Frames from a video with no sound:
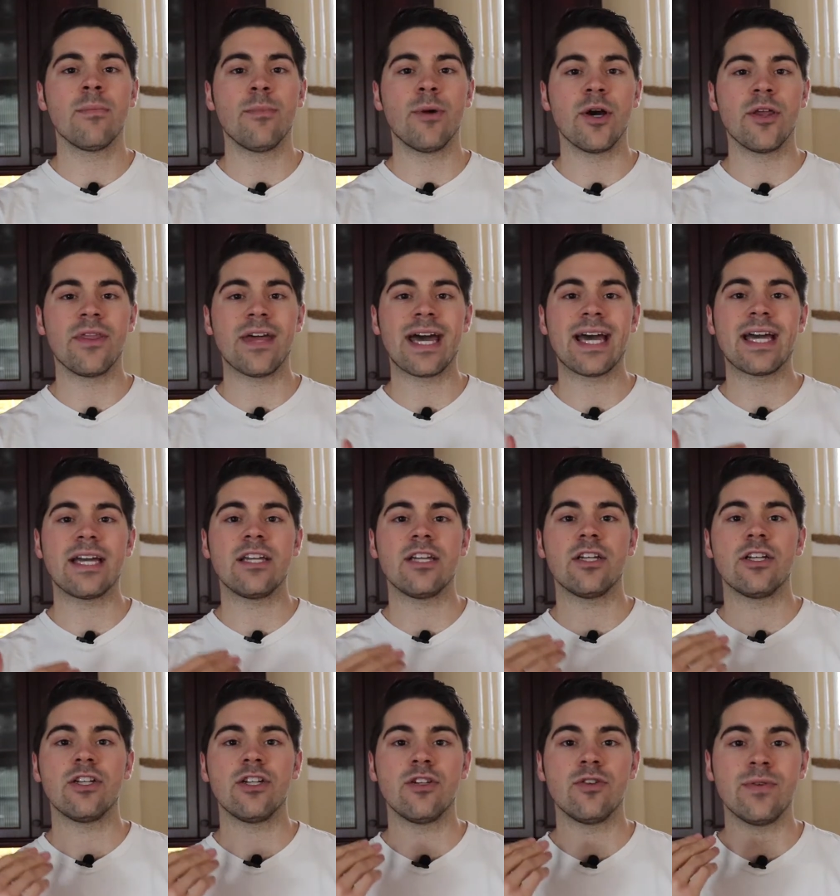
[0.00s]
but
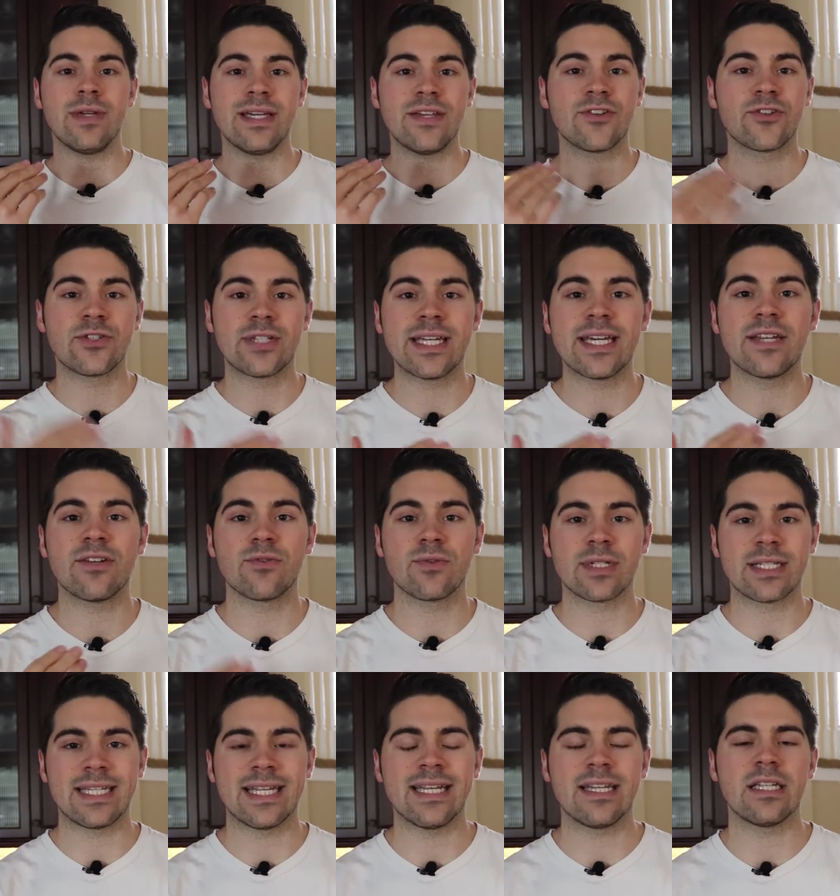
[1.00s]
that you either did
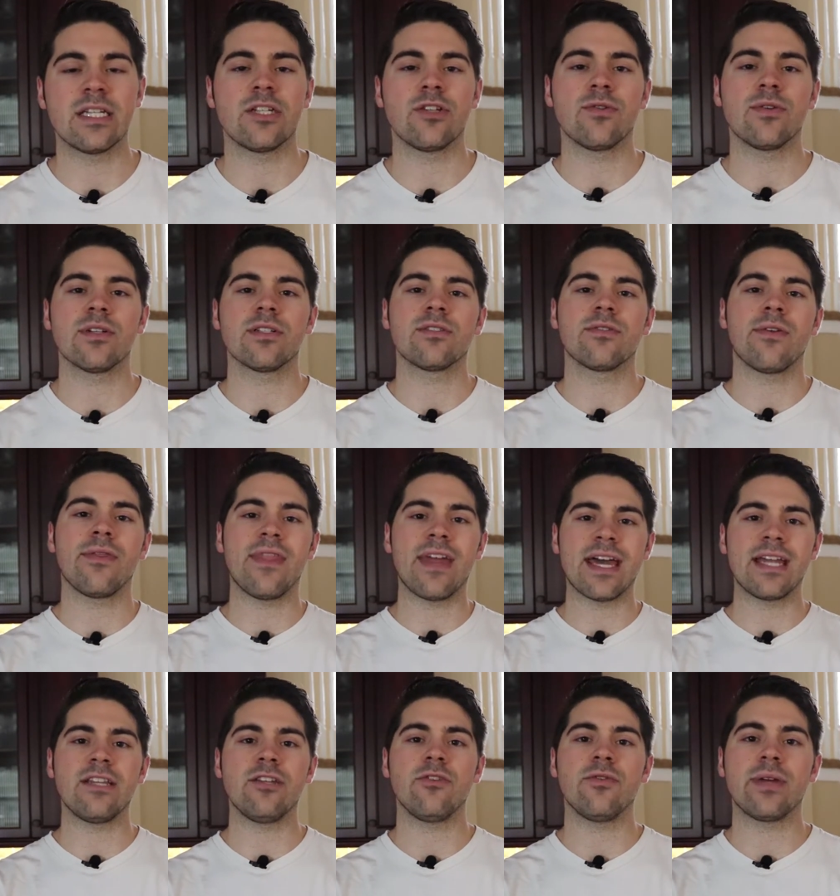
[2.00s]
or didn't do it, so
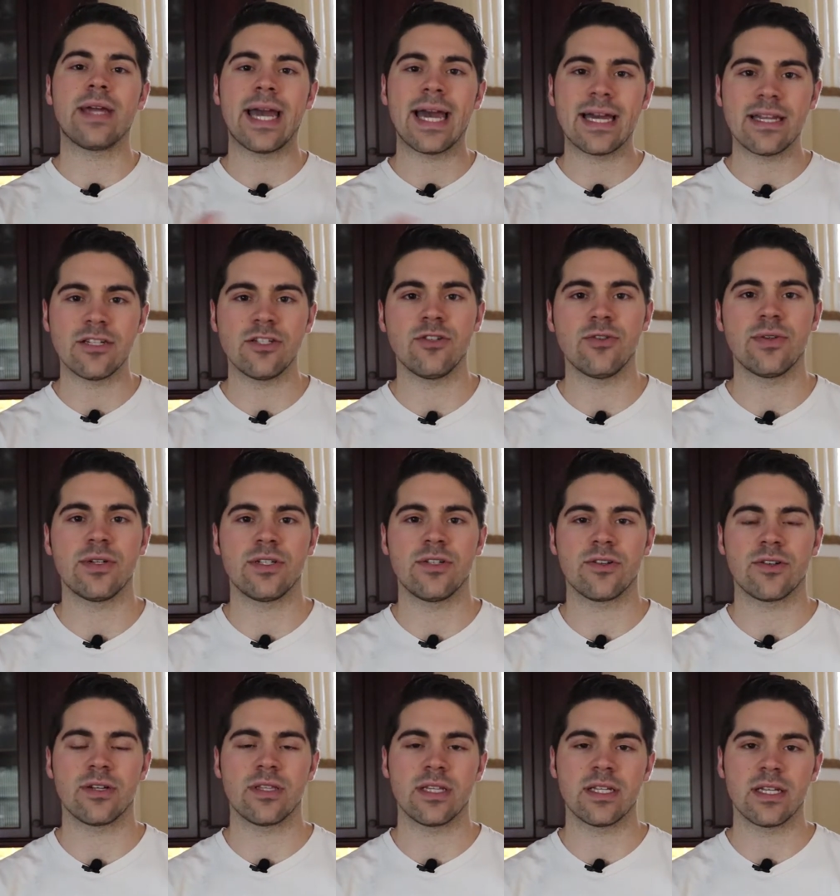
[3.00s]
then you can do it
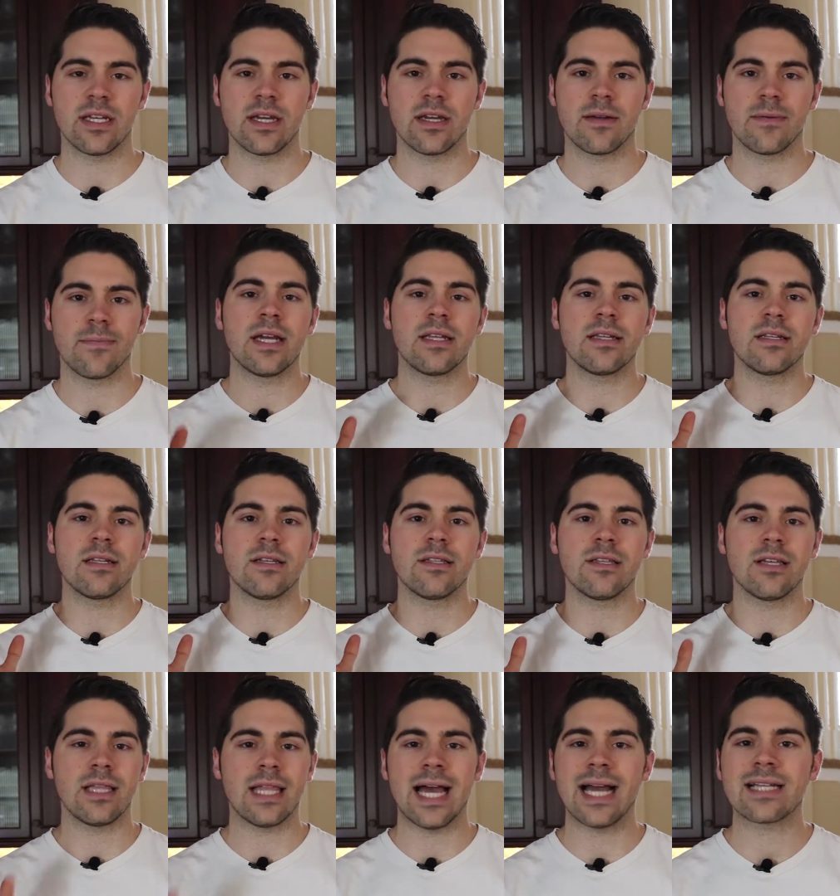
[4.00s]
during the day. And
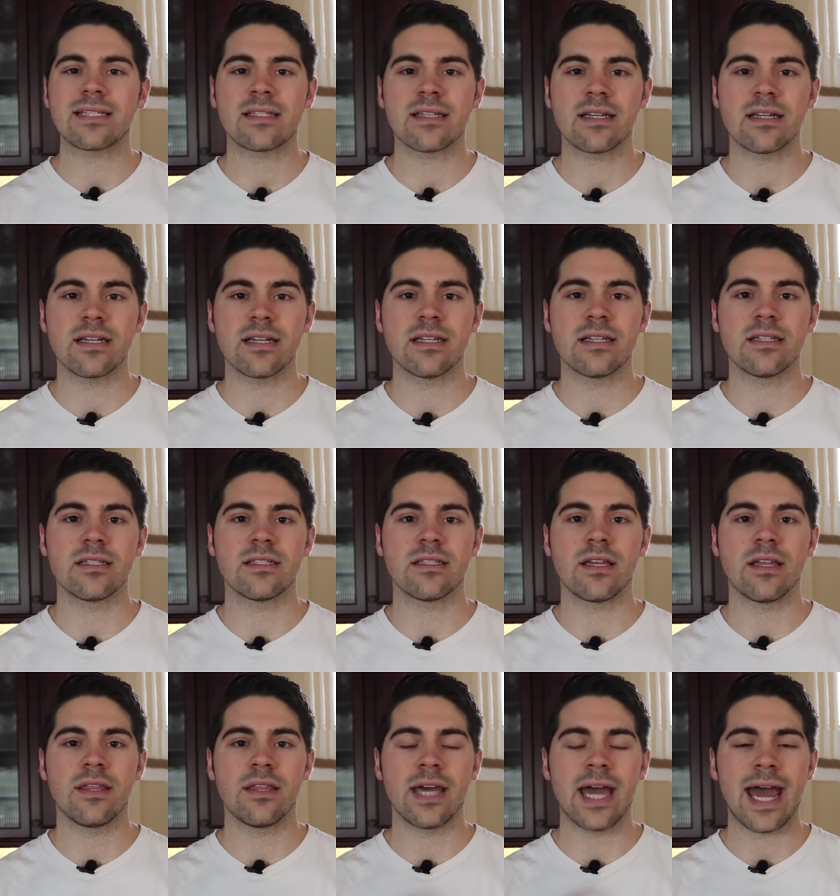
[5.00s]
the last thing is
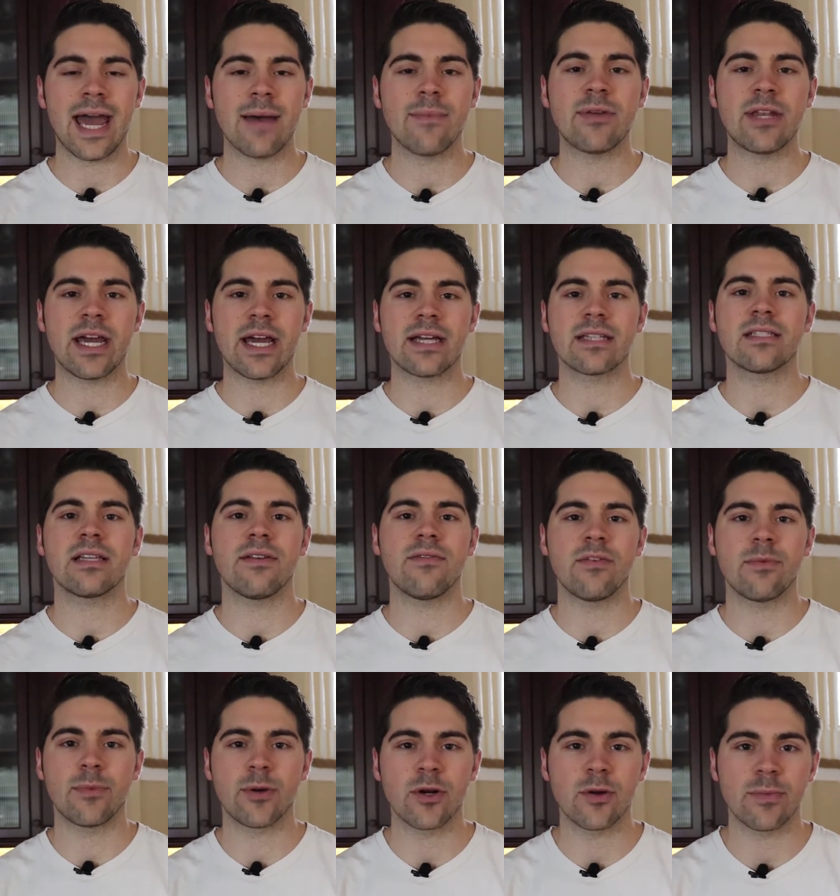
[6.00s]
the habit has to have
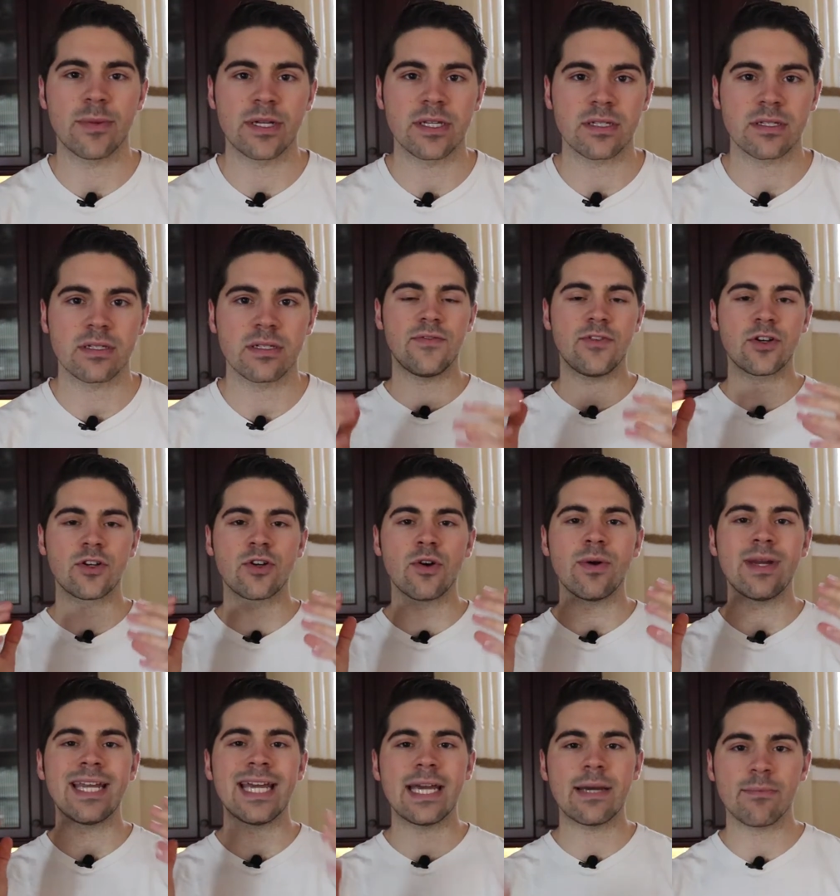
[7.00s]
a purpose. If you're
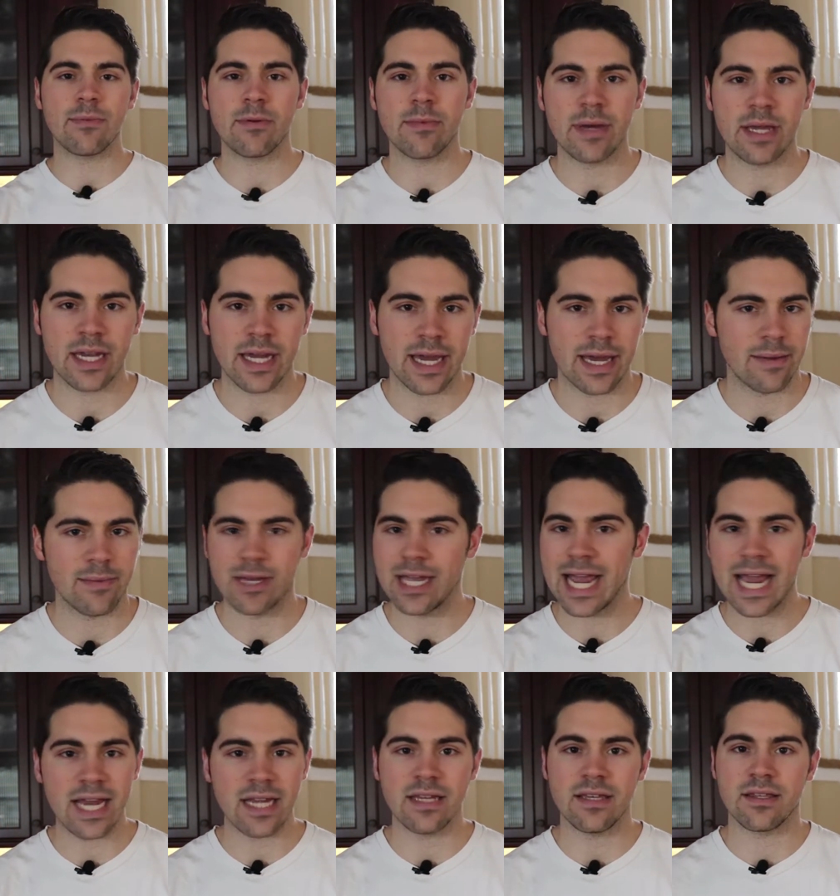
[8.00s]
going to implement a habit,
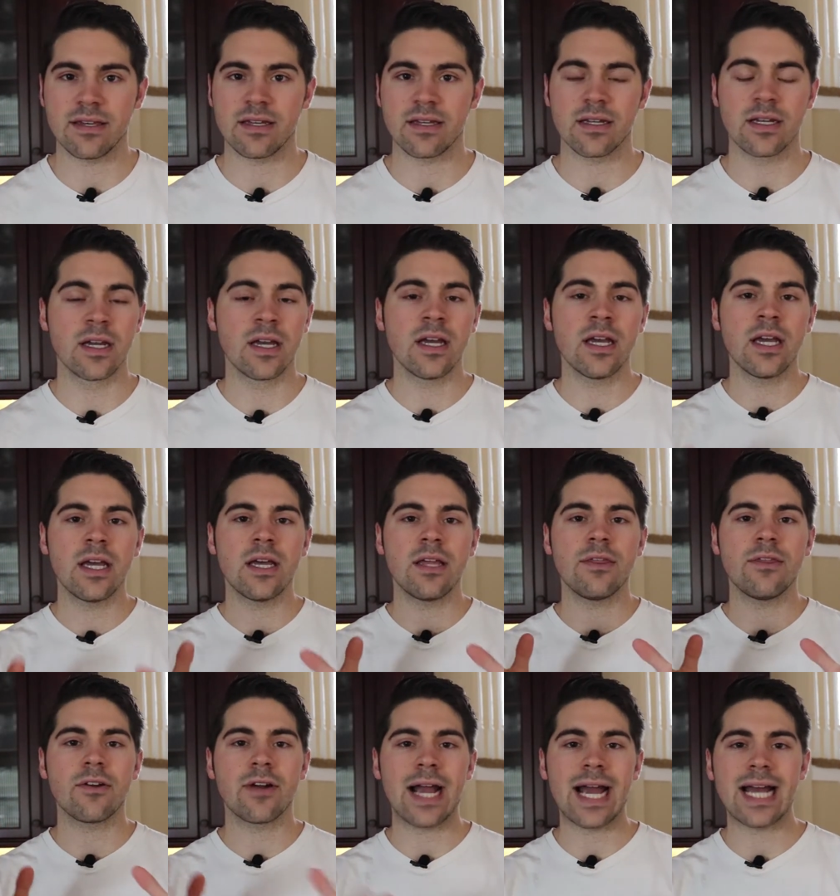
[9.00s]
anything, there